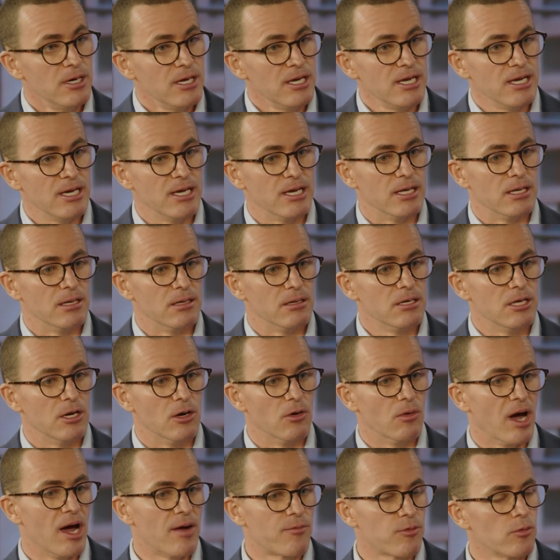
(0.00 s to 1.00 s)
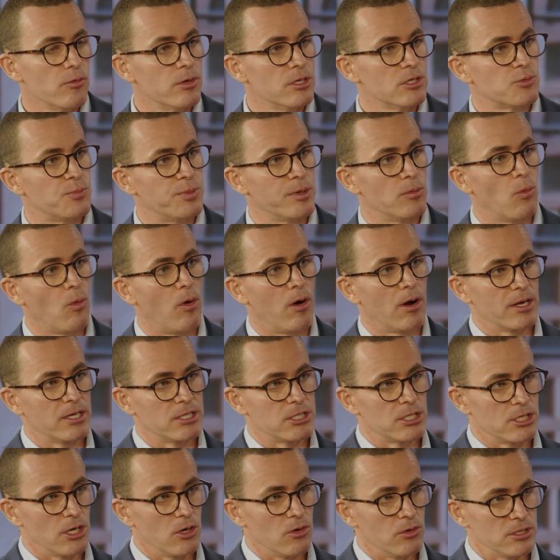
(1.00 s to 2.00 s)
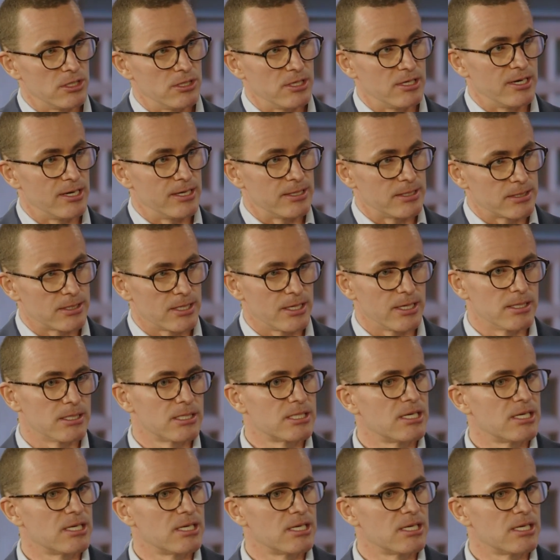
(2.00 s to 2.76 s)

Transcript: in everyone has been wanting to go into the United States.